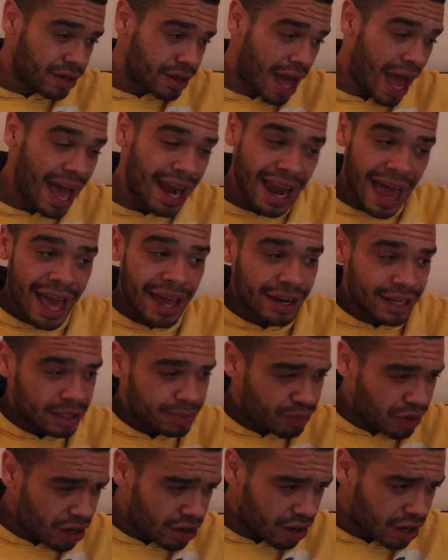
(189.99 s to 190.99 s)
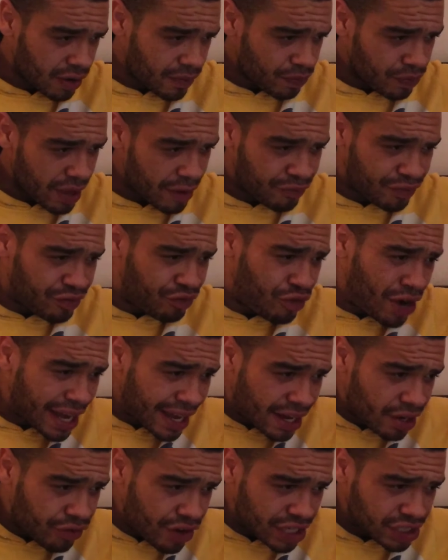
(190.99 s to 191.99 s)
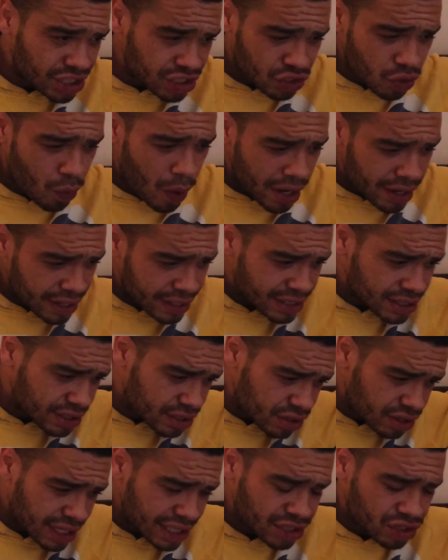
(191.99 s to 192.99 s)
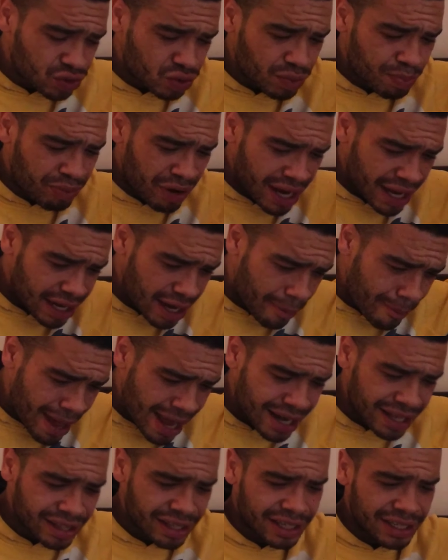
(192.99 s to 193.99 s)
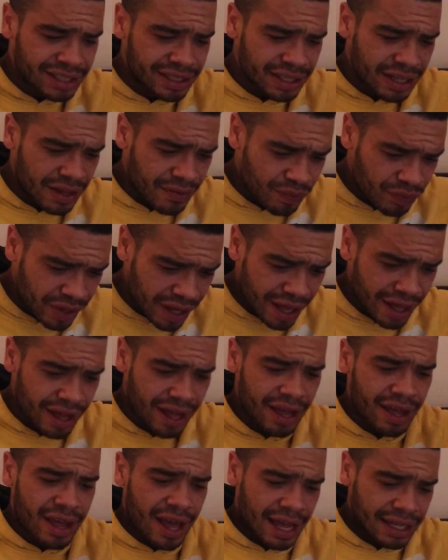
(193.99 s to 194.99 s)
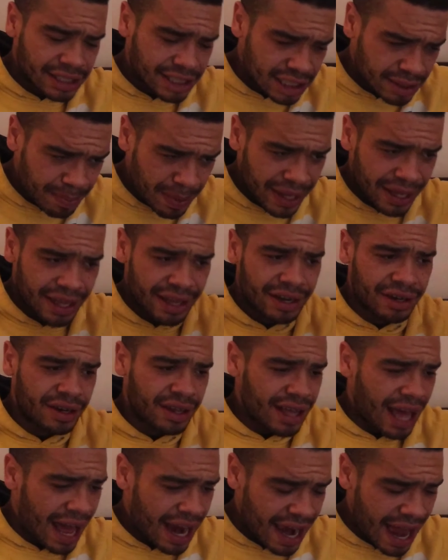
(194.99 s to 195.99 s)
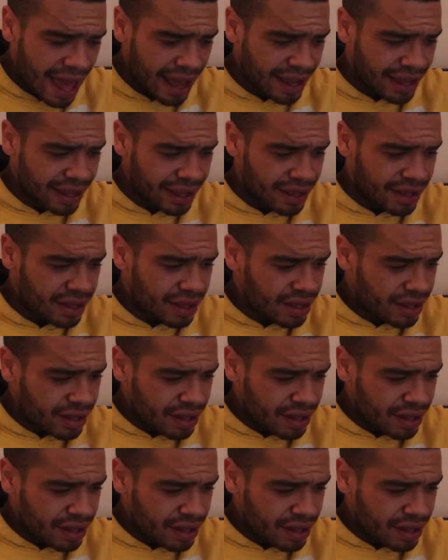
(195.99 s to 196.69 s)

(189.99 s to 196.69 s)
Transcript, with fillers: I like this brother. If Ricky Rich is the one that's, that's bringing the melodies, yeah, and spitting, I like it.